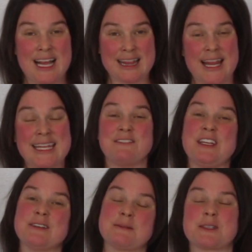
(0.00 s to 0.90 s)
Like the
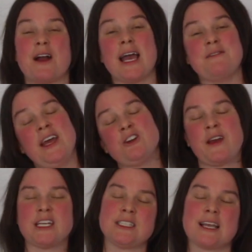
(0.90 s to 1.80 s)
video, subscribe, hit
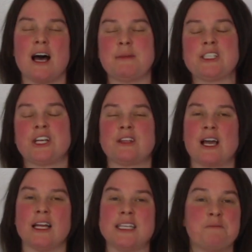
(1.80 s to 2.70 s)
notifications, comment, share the
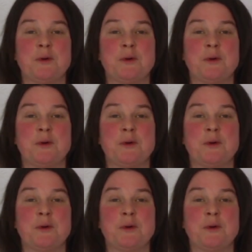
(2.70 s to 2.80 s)
content.